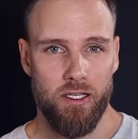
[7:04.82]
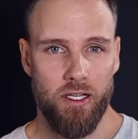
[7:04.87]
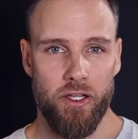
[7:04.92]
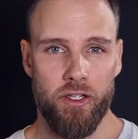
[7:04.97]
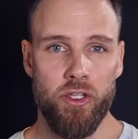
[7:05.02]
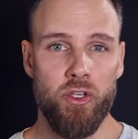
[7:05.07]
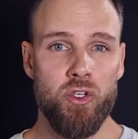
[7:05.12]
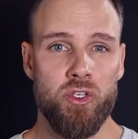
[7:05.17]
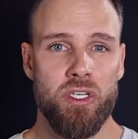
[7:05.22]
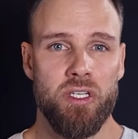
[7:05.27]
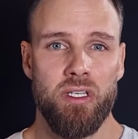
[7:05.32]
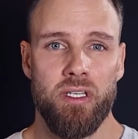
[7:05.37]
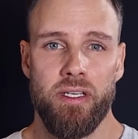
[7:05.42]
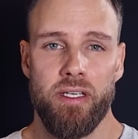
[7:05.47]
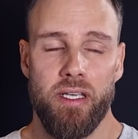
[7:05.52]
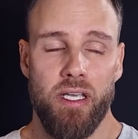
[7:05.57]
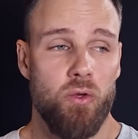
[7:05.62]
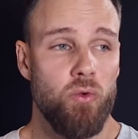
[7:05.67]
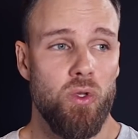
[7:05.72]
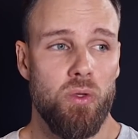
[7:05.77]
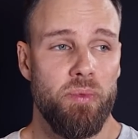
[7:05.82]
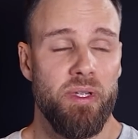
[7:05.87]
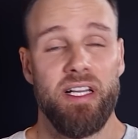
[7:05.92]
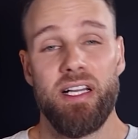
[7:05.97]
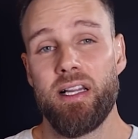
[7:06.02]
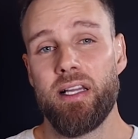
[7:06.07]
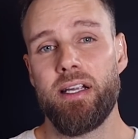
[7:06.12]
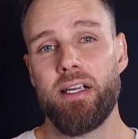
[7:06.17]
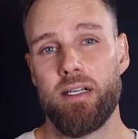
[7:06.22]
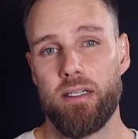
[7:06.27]
Now, usually it will be
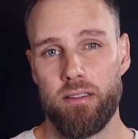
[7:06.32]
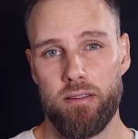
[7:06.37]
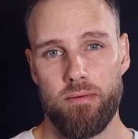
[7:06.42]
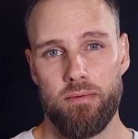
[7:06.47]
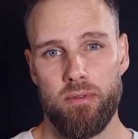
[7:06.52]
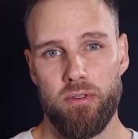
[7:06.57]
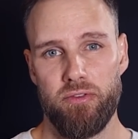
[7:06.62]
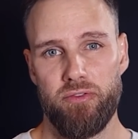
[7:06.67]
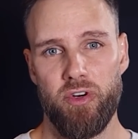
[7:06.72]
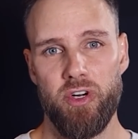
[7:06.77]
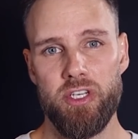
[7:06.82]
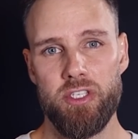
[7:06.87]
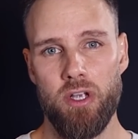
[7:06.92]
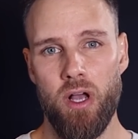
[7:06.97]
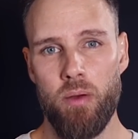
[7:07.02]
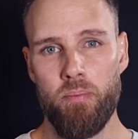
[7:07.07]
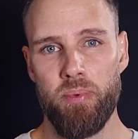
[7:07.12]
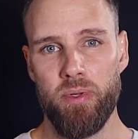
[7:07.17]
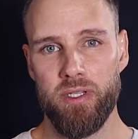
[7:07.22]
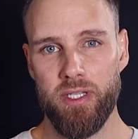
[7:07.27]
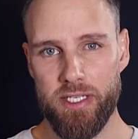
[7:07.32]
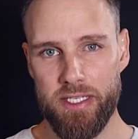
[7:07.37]
clear. For example,